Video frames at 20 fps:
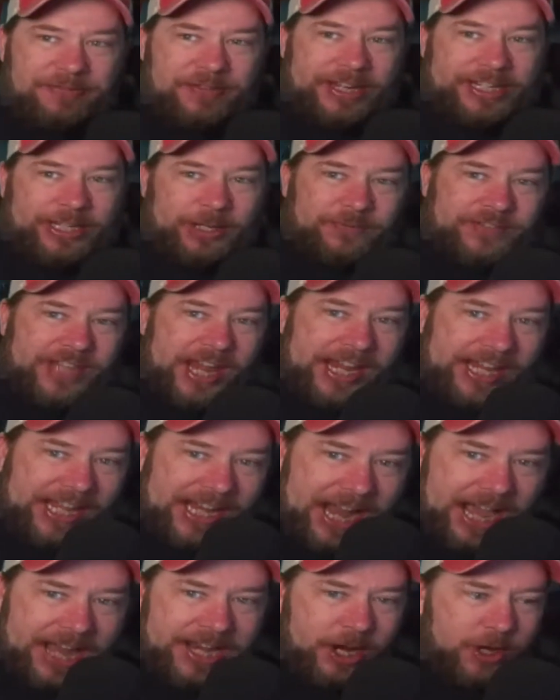think you've
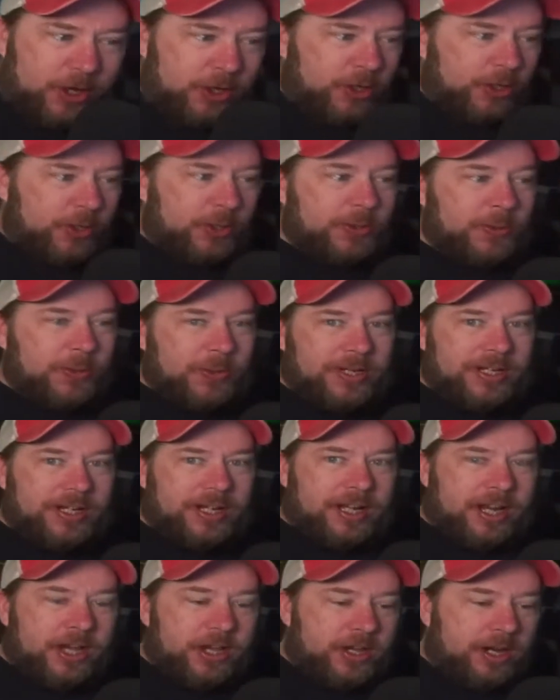taken on a new
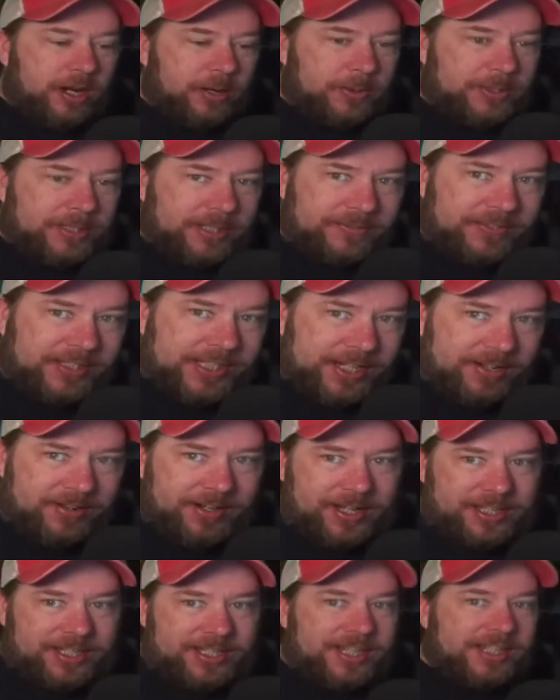uh, note of
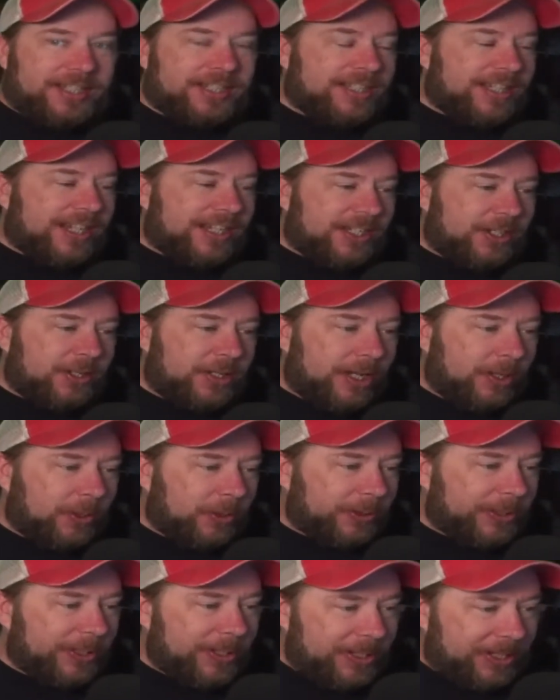seriousness as you get
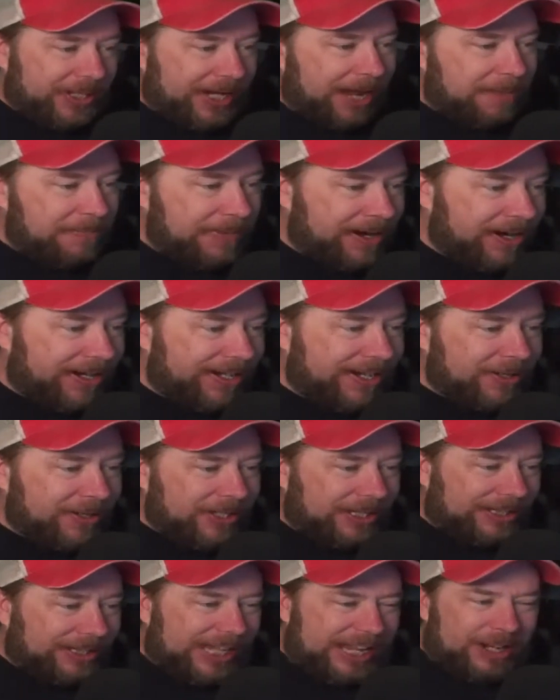older and you got married. There's
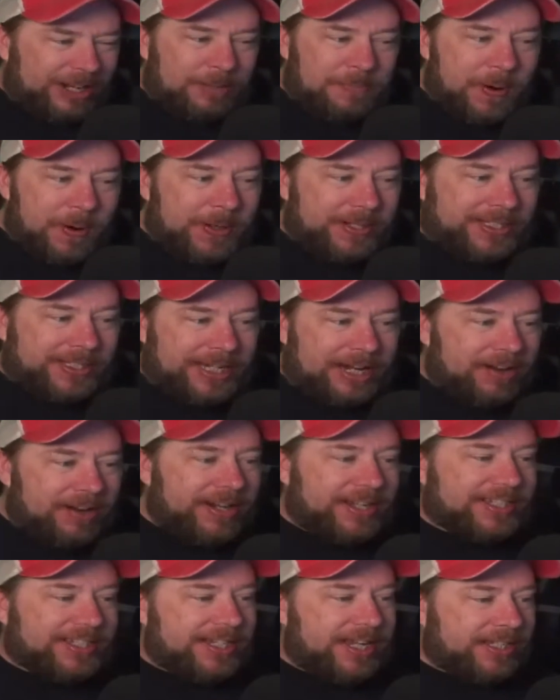a little more
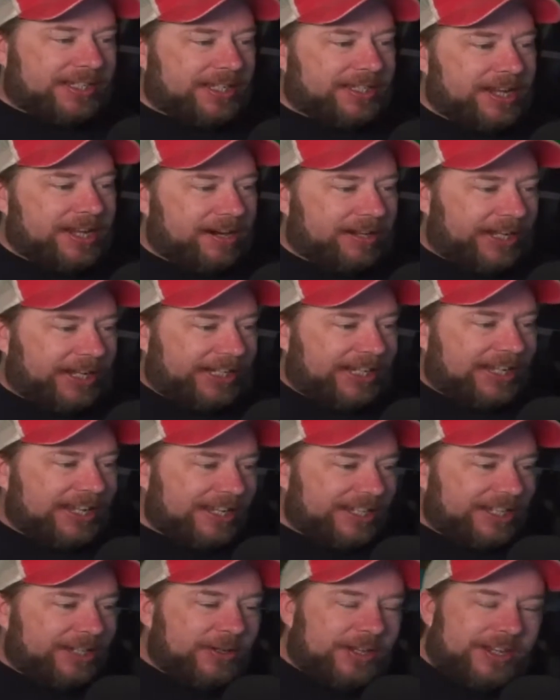seriousness in there. Like
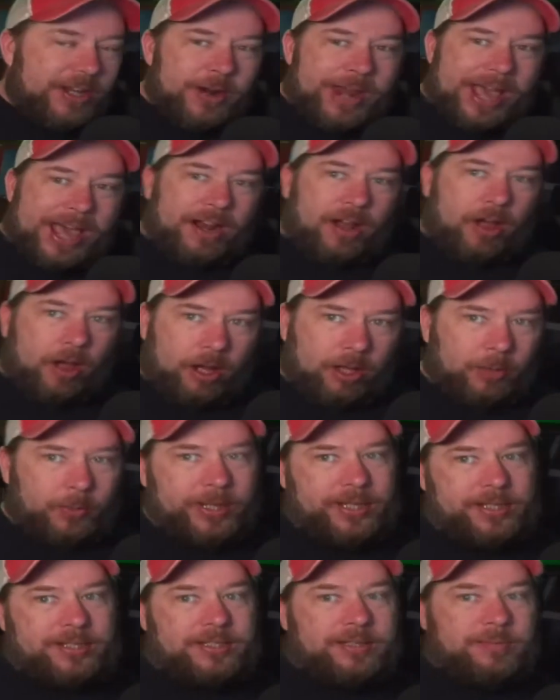yeah. you're not
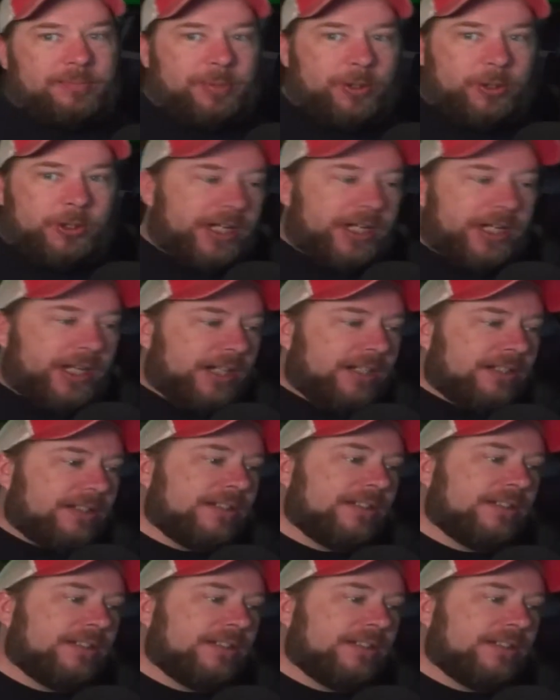always little, bullshitting. A